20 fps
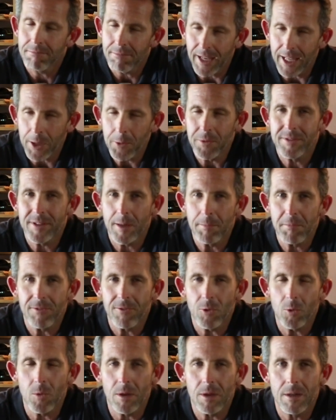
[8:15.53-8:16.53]
Like we said
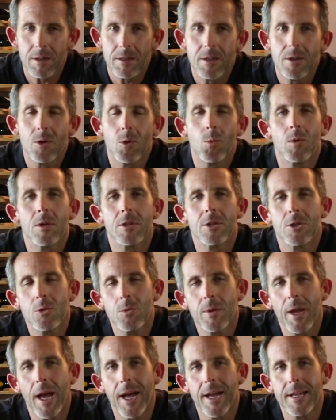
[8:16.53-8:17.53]
before, we're
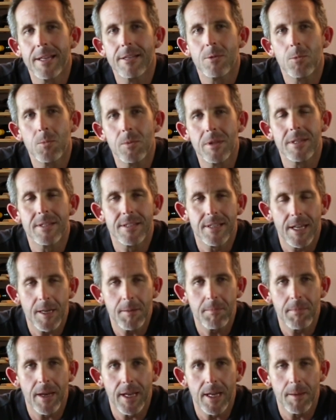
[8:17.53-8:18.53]
two guys with the
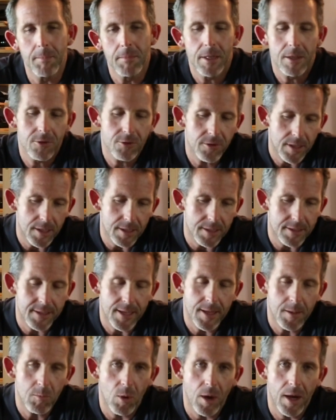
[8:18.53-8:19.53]
same name, drinking the
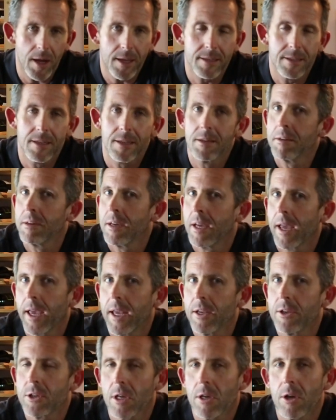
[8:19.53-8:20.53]
same wines,
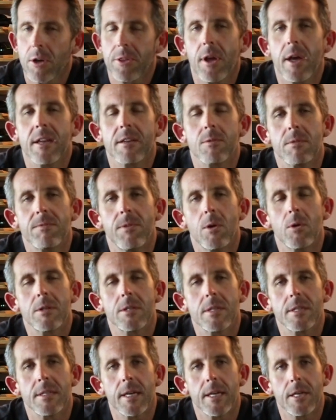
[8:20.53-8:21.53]
and sharing our thoughts with folks
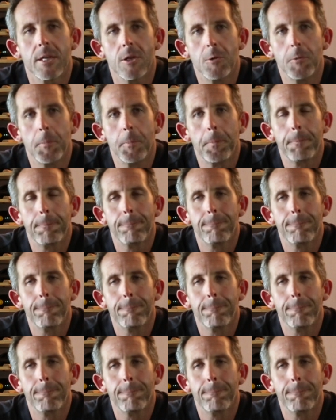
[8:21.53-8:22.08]
just like you.